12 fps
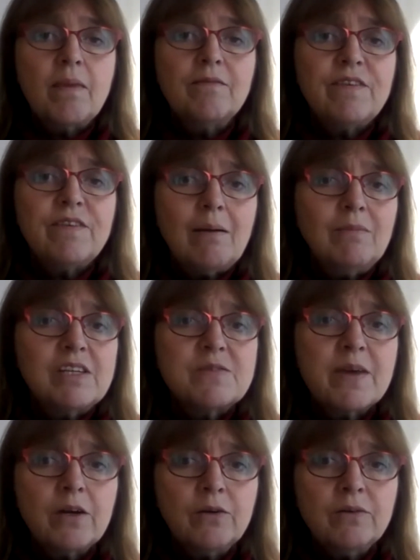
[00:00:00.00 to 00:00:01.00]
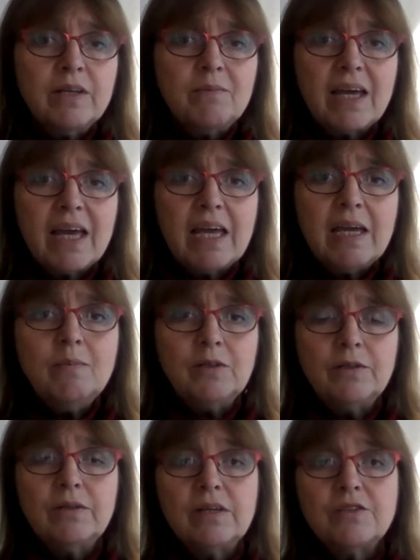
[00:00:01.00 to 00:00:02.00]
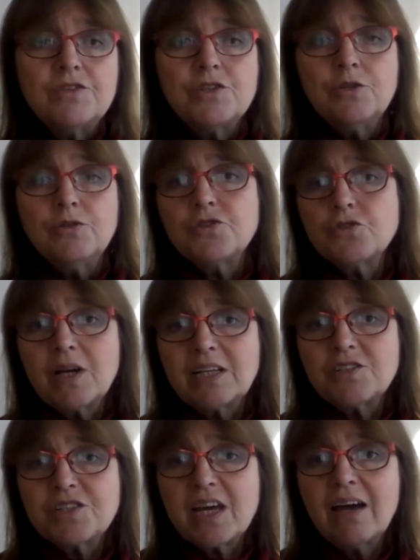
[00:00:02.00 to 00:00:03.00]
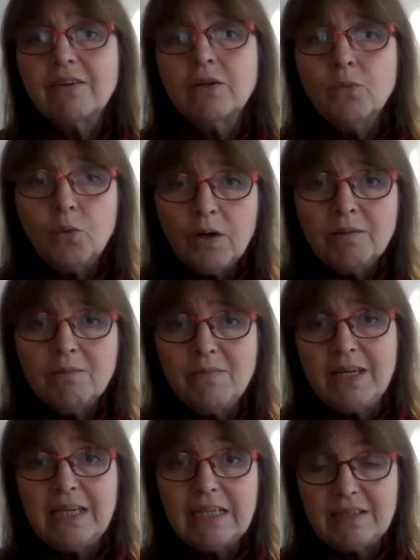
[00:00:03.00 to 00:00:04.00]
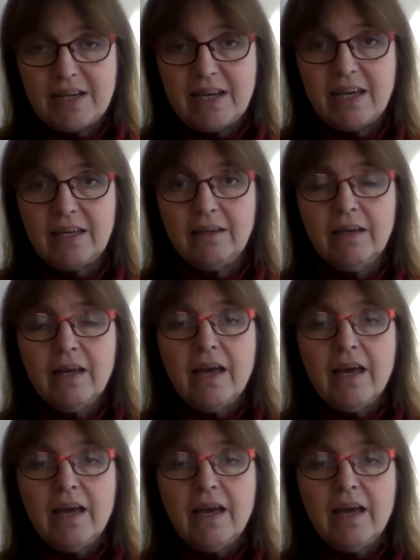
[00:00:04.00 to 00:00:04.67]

families may only be able to stretch to having one meal a day.